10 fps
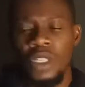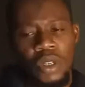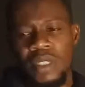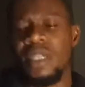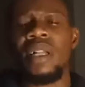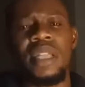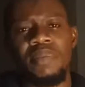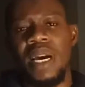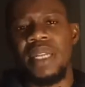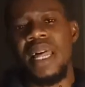just tell
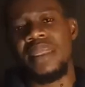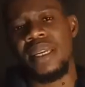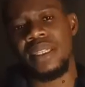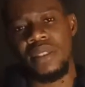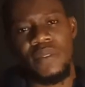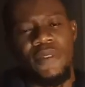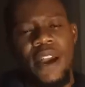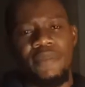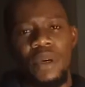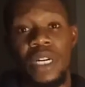them that thing is
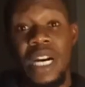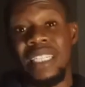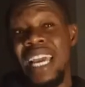$5.